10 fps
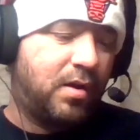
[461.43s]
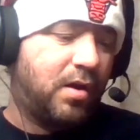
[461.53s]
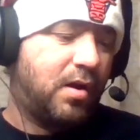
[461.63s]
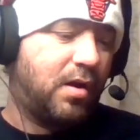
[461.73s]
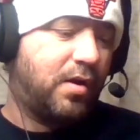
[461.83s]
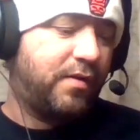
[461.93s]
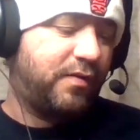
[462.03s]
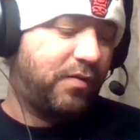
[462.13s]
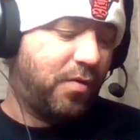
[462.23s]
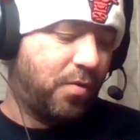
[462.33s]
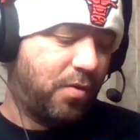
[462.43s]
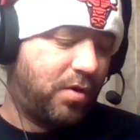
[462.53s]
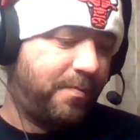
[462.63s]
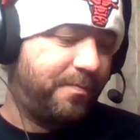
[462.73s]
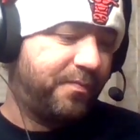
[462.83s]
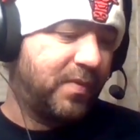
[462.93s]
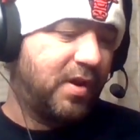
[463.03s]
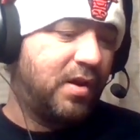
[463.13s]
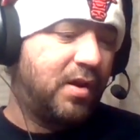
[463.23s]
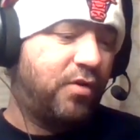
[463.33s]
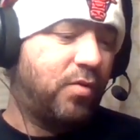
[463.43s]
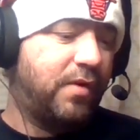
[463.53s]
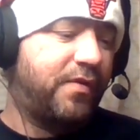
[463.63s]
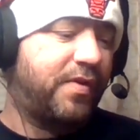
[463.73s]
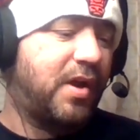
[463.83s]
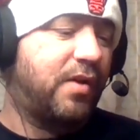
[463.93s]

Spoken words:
This is cool. 25th